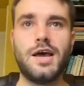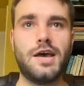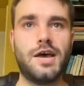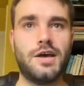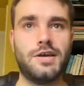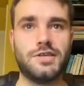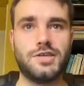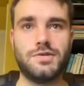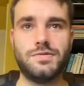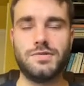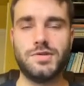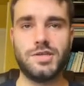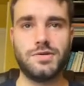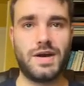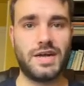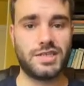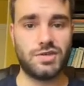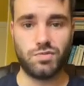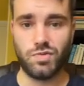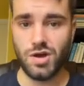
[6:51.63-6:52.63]
you
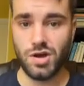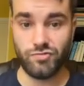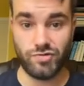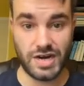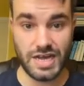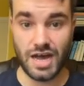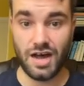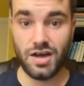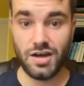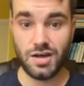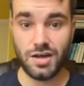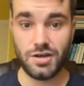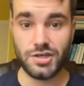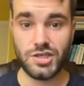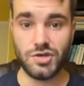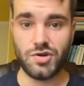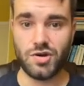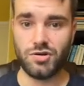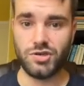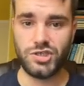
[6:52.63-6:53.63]
had to work really hard,
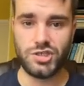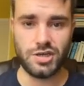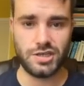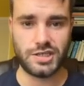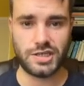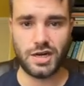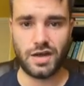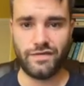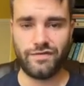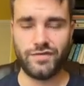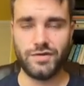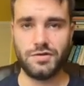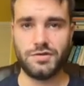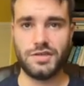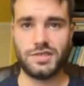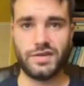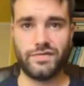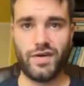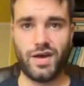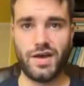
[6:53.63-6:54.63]
you got just enough food to
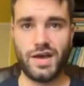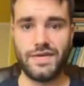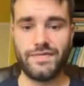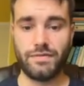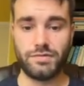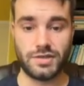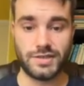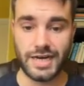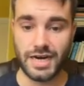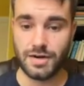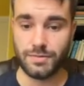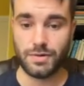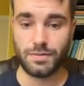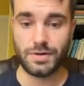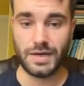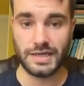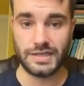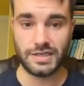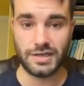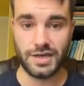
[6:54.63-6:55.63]
survive, it was a terrible
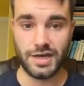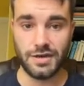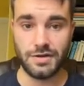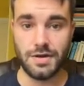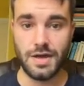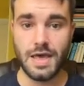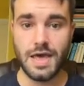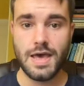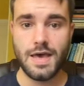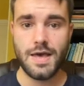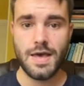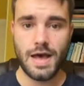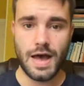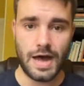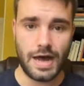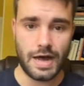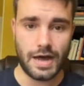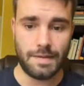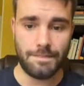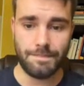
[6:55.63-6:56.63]
place to go.
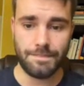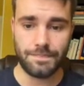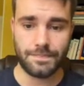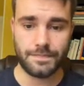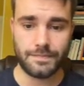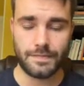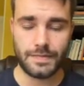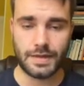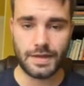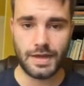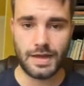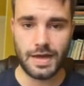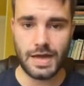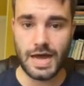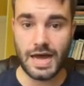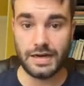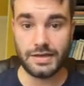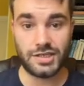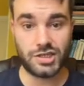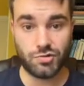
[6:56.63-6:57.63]

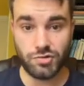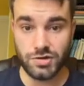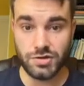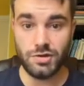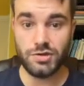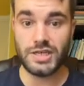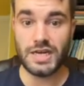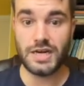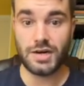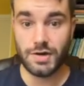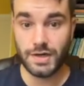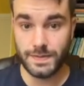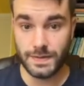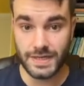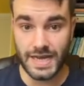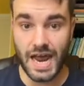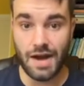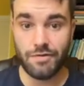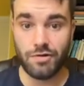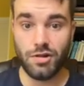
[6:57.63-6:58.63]
And Scrooge, in A Christmas
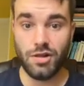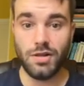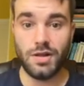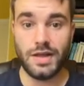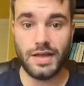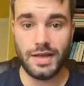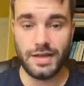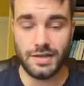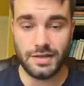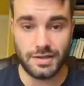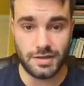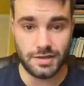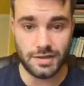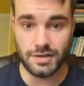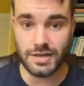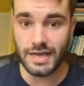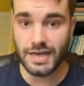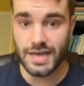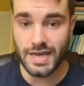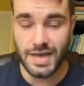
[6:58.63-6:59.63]
Carol,
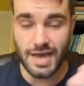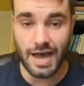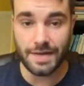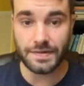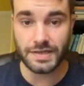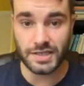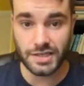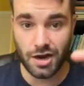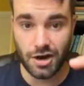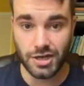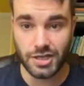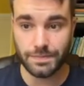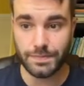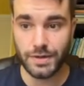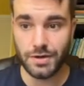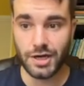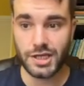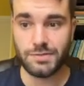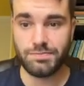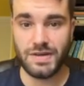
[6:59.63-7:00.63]
he, at the start of the
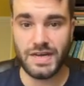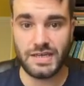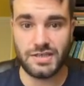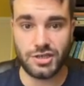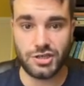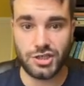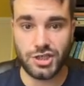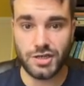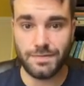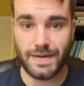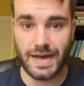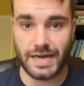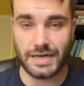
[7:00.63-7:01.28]
book, speaks to two men